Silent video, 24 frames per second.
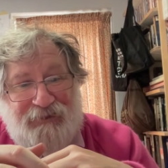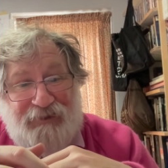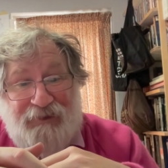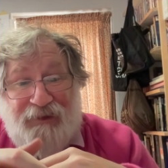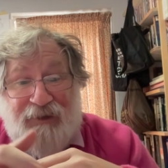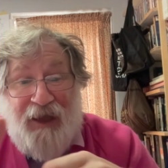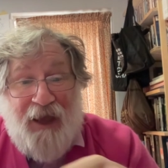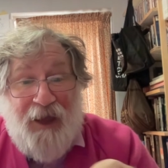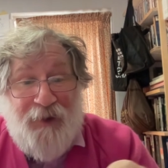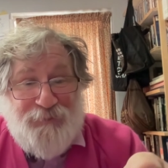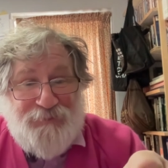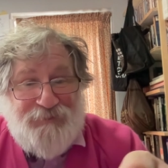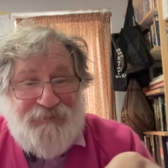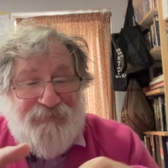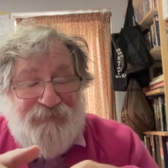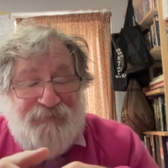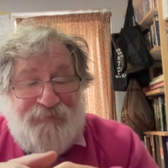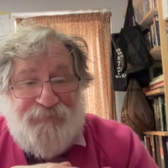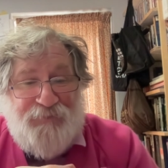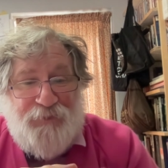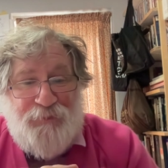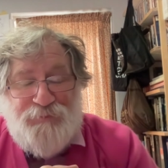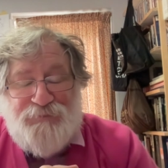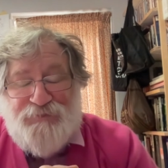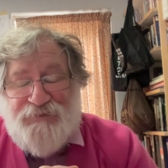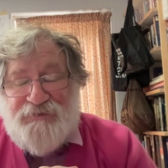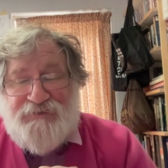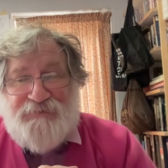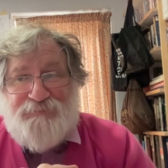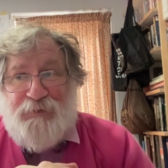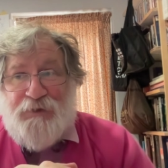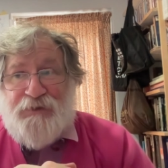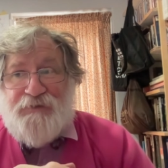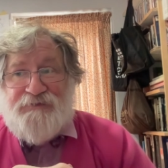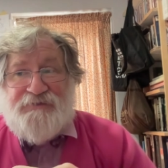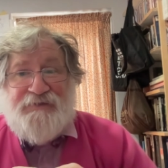count, of the voters,
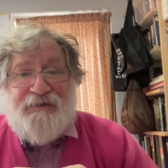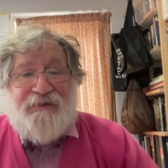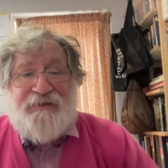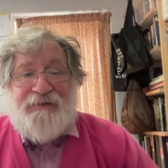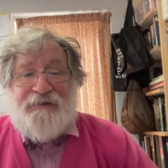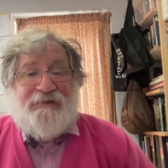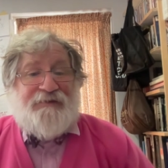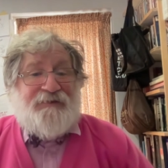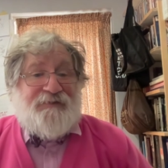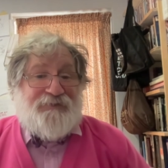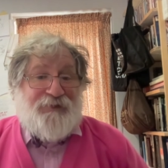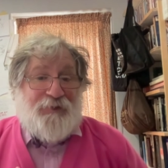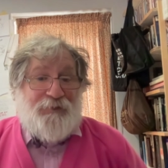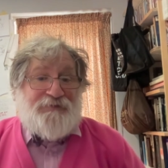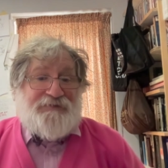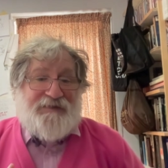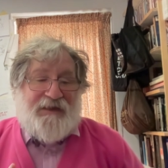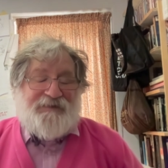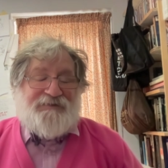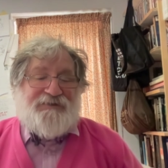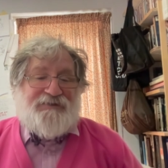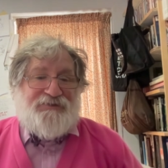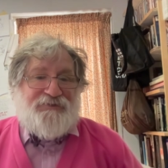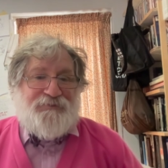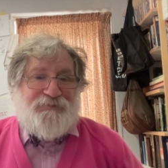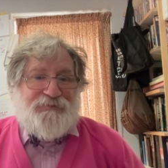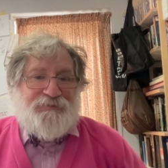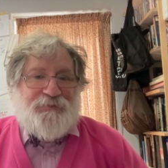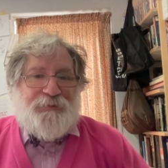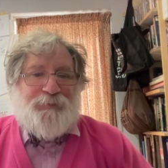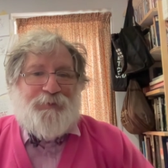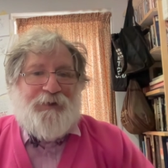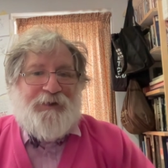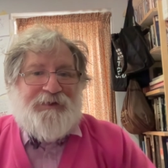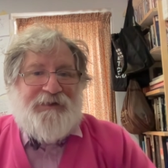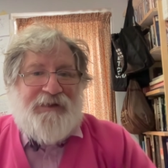because those attitudes are
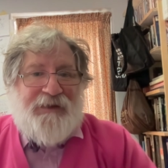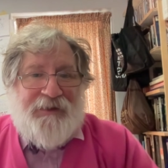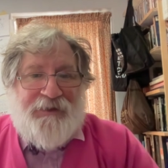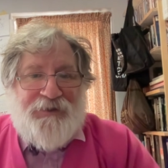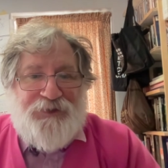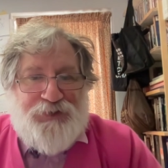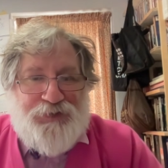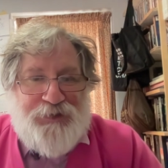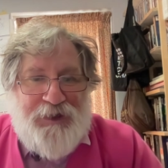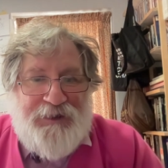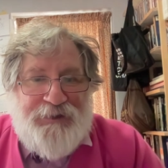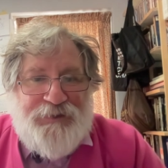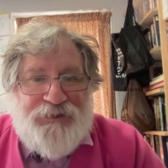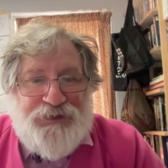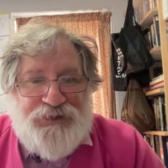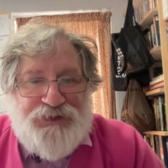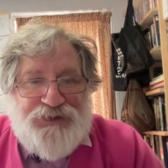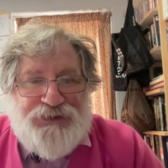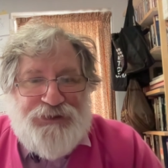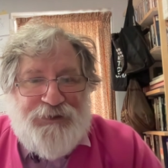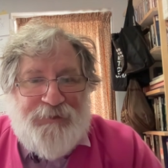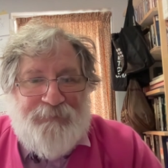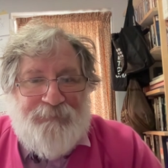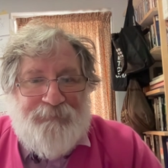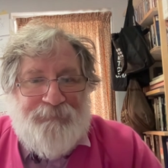already entrenched